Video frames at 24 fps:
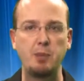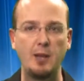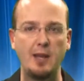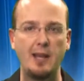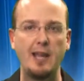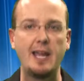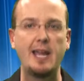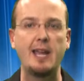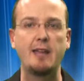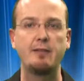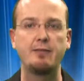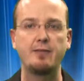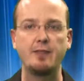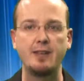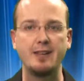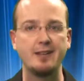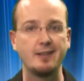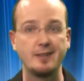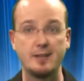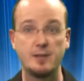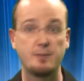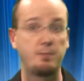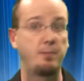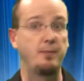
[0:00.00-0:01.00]
play,
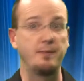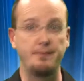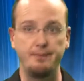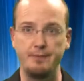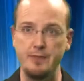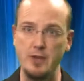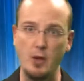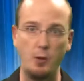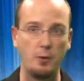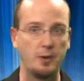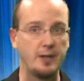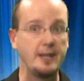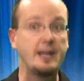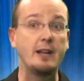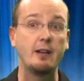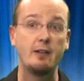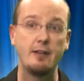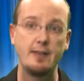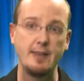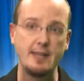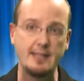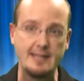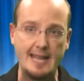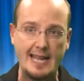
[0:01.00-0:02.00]
nowhere
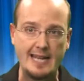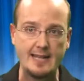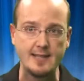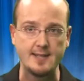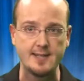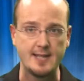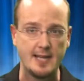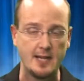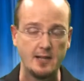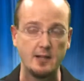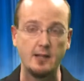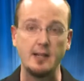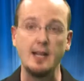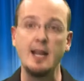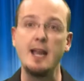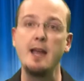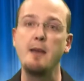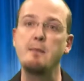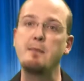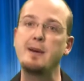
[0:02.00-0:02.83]
near in the data center.